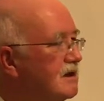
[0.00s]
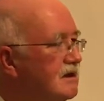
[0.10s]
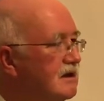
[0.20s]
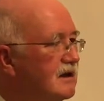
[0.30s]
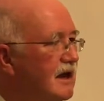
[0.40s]

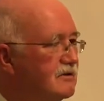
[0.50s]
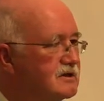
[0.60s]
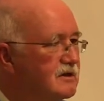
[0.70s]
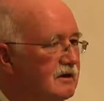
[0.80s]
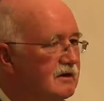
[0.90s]
the
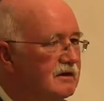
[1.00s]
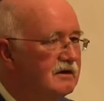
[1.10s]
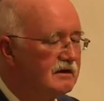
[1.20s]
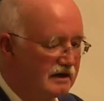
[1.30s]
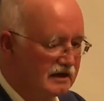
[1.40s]
counselor
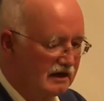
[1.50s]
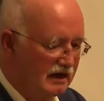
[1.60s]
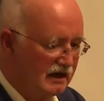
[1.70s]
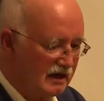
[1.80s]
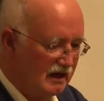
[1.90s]
to the
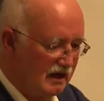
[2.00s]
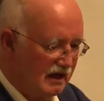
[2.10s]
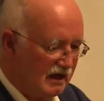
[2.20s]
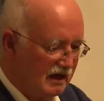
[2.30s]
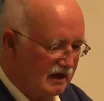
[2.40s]
king
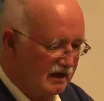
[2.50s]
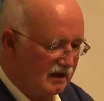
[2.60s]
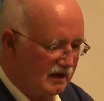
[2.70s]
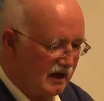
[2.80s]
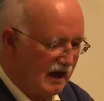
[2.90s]

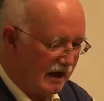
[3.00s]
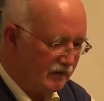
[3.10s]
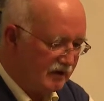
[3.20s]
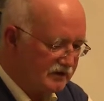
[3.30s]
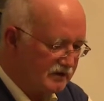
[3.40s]
in
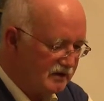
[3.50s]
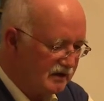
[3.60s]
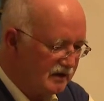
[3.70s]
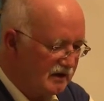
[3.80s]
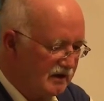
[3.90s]
Hamlet,
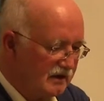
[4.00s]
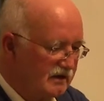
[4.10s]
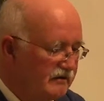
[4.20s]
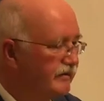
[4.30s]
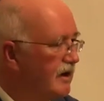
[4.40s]

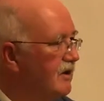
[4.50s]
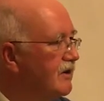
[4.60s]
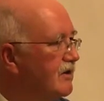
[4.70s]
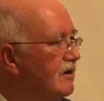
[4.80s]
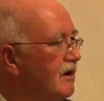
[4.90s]
the
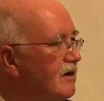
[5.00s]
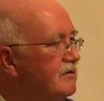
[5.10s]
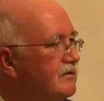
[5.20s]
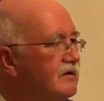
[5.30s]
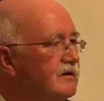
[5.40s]
father of
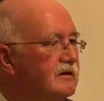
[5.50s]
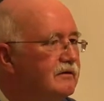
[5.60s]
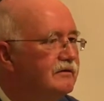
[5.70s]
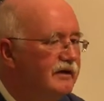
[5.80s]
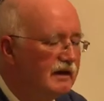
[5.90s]

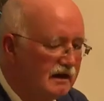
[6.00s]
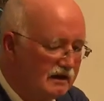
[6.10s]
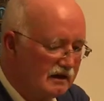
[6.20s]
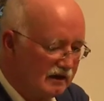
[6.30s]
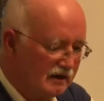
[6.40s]

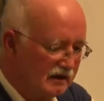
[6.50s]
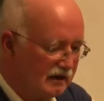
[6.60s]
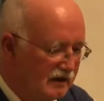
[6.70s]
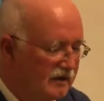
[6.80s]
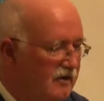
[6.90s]
Ophelia
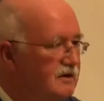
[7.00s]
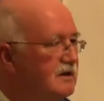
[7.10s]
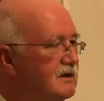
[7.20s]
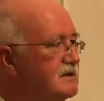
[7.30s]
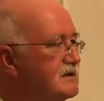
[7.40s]
and
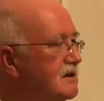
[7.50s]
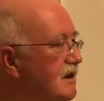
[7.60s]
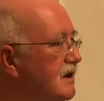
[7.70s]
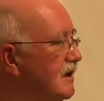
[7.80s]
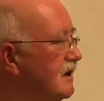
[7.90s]
Laertes.
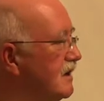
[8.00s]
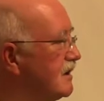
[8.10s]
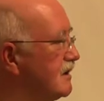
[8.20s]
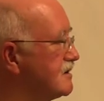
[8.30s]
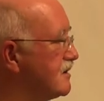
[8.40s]

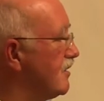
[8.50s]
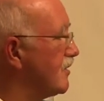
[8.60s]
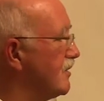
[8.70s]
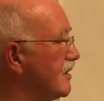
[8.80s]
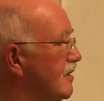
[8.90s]
This is all
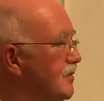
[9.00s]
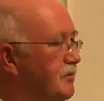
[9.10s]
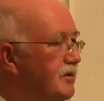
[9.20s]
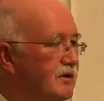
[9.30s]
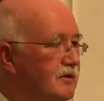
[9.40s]
going to come
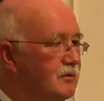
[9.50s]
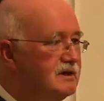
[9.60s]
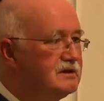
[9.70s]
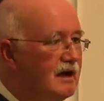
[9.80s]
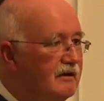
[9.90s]
up in the
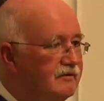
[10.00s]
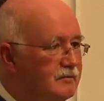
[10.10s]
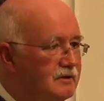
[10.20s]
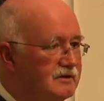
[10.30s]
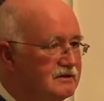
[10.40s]
quiz
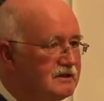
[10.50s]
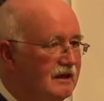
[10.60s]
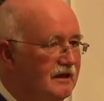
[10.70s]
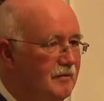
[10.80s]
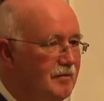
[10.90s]
afterwards.
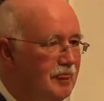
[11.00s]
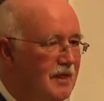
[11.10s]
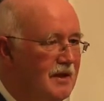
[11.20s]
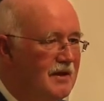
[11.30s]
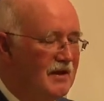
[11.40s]
Um,
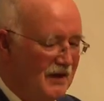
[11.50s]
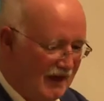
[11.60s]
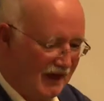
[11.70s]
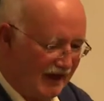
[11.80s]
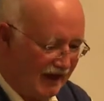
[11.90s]

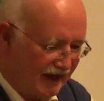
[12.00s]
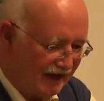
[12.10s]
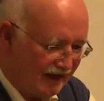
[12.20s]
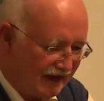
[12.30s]
uh,